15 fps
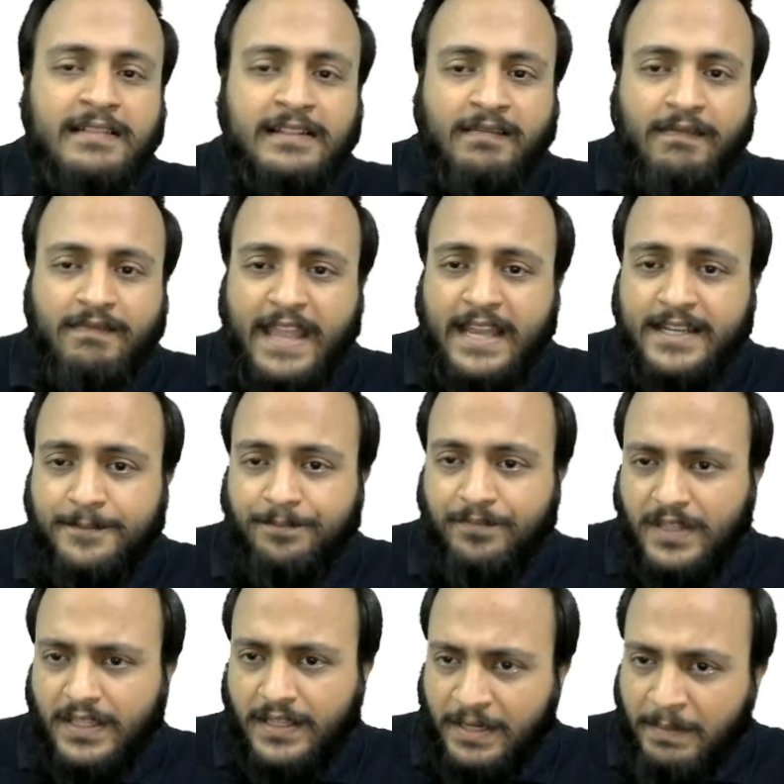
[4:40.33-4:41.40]
that
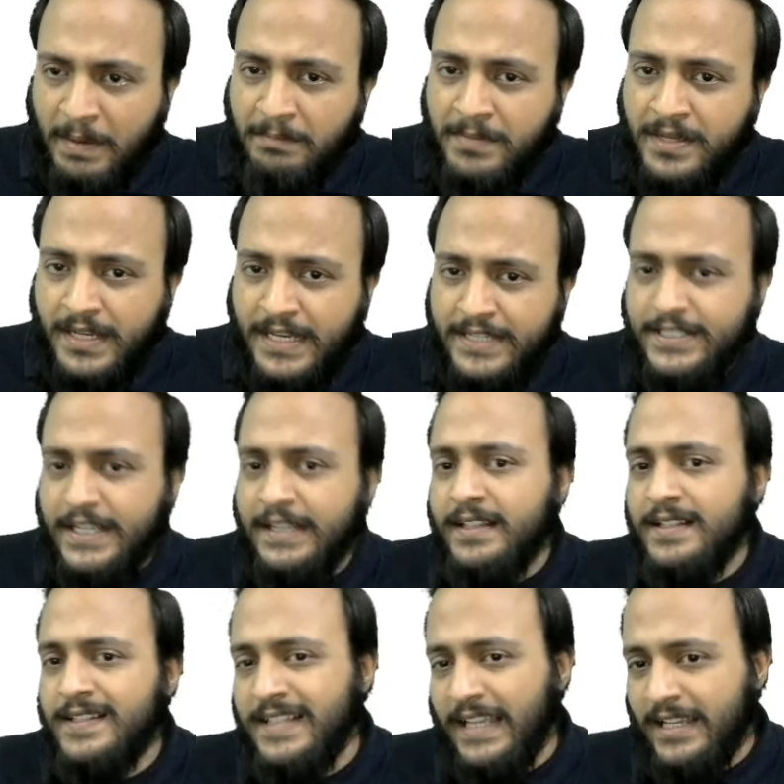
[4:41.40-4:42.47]
remember it in the
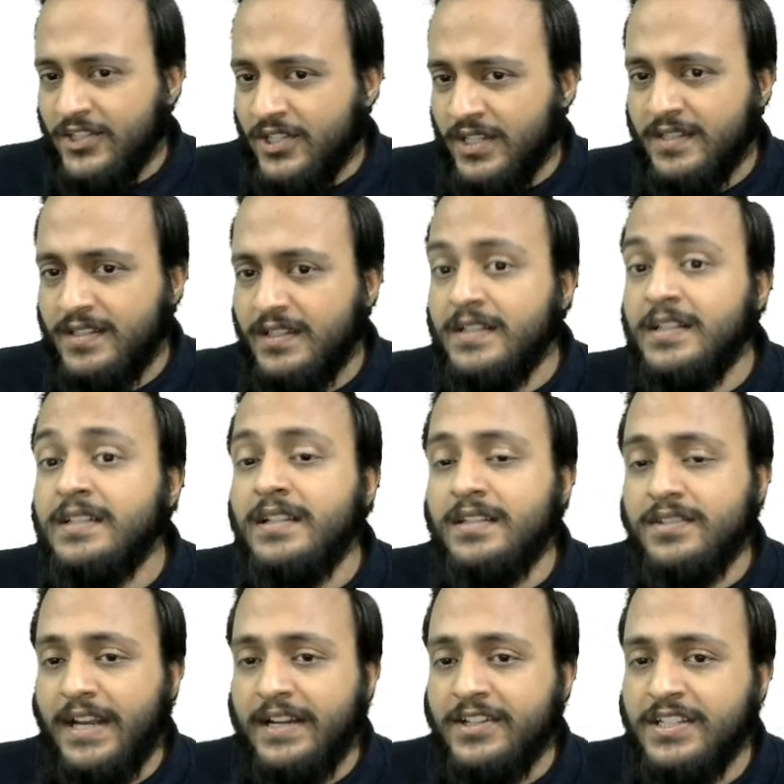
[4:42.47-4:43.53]
sections. This is the
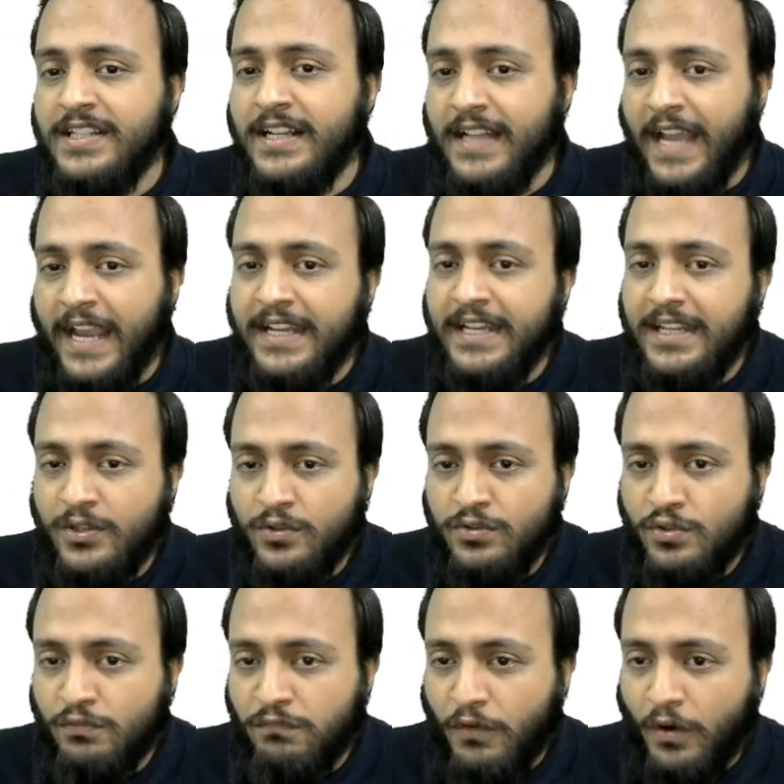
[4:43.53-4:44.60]
strategy that I
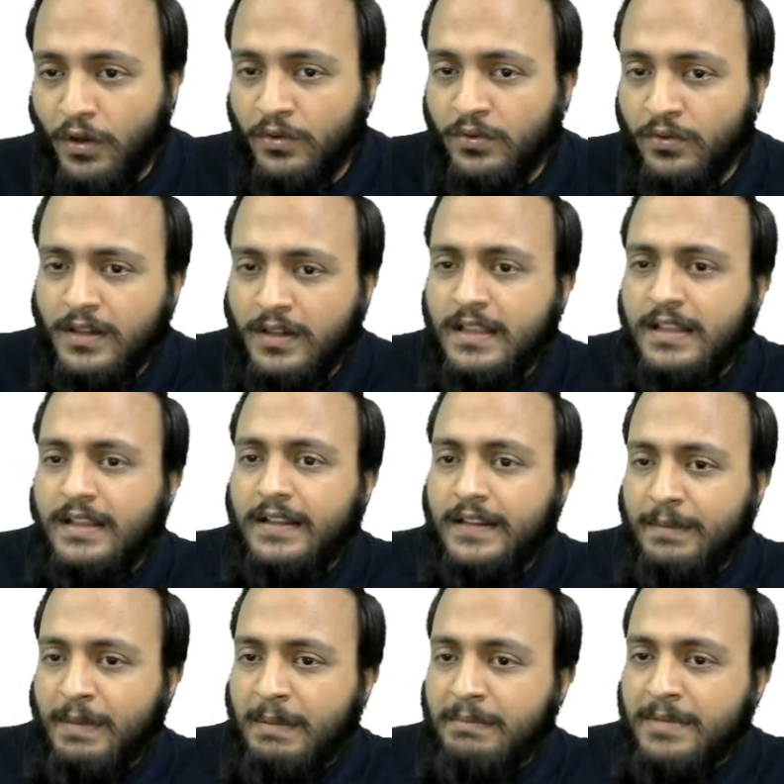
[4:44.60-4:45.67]
used to follow.
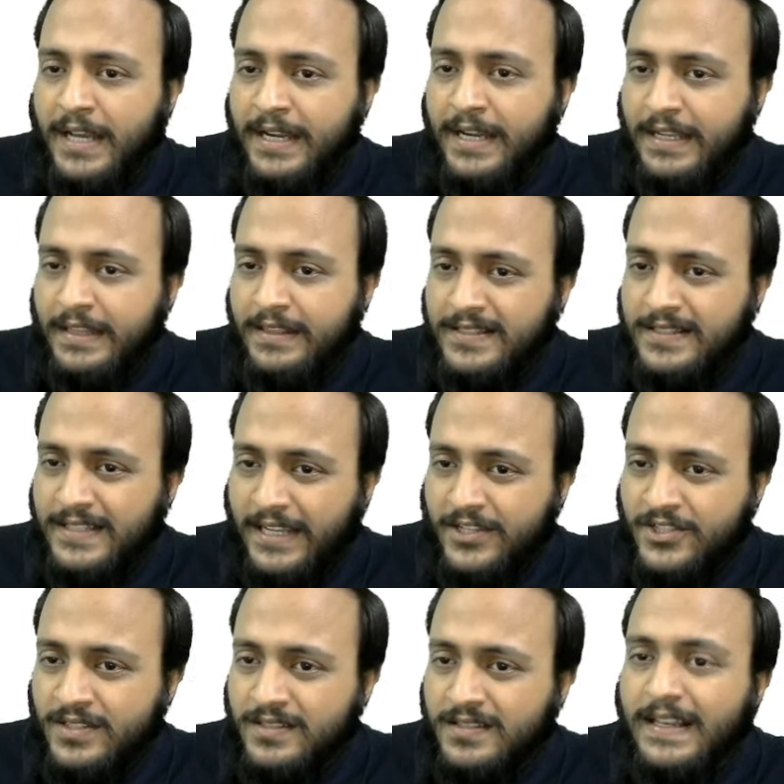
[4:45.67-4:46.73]
Remember it in the
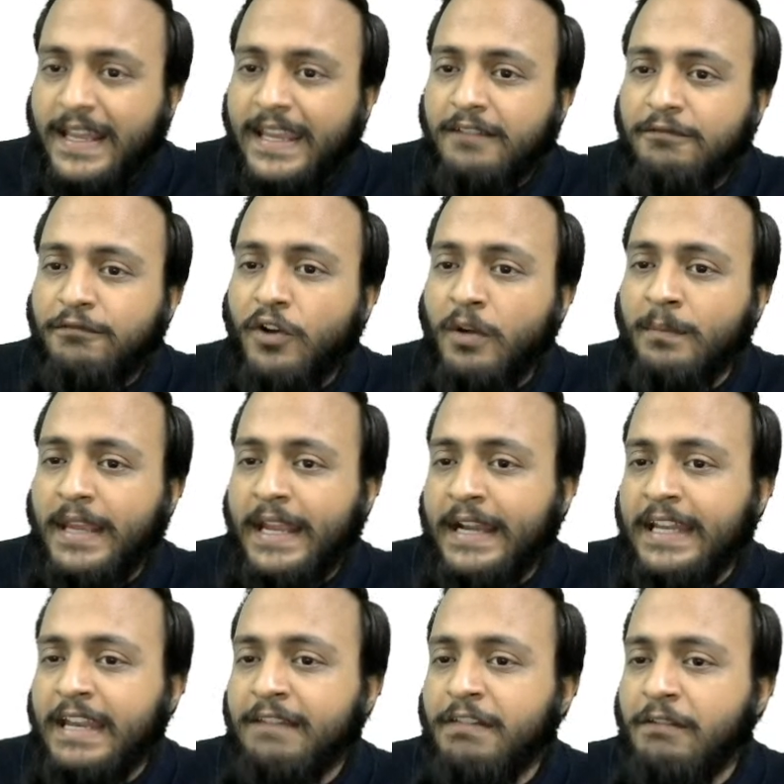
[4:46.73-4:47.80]
sections, like from
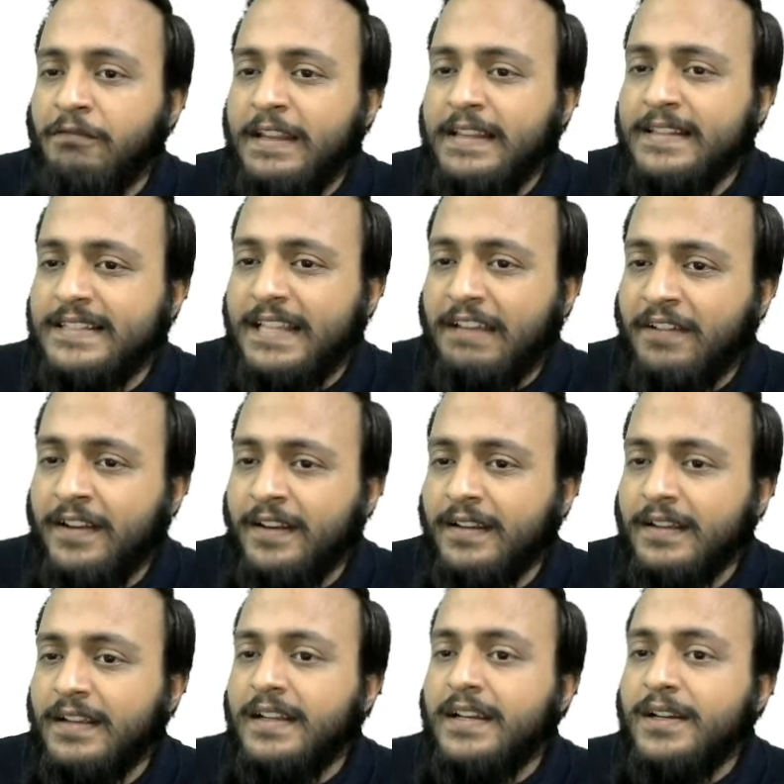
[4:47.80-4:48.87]
1857
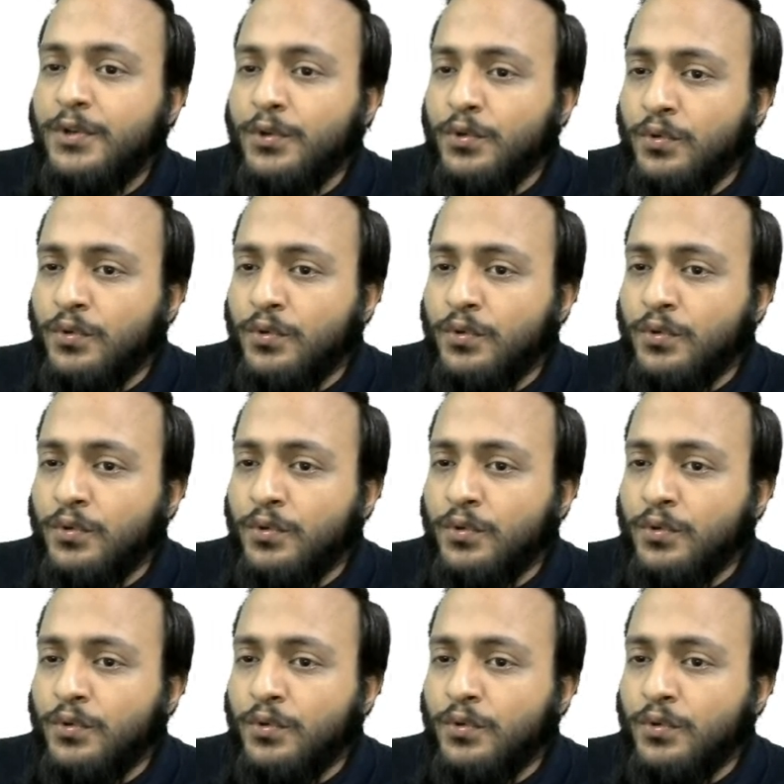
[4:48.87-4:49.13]
to